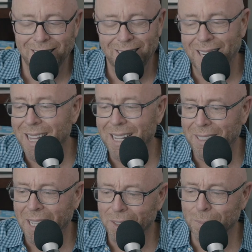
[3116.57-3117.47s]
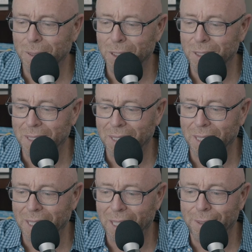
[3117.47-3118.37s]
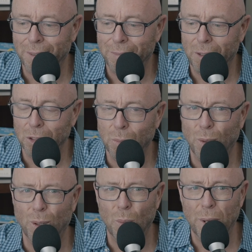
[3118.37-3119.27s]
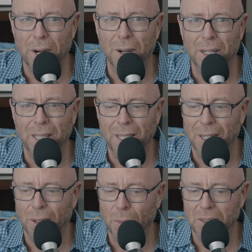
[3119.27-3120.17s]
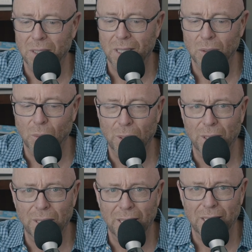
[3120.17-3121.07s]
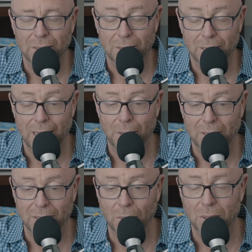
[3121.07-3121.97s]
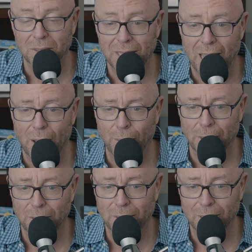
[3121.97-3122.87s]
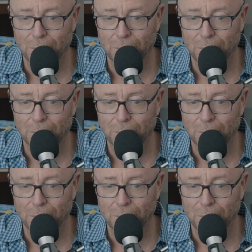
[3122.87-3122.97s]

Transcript: not not as much as you think. I, if I was more aware, I you know I wasn't as aware as, then as I was now. I used to get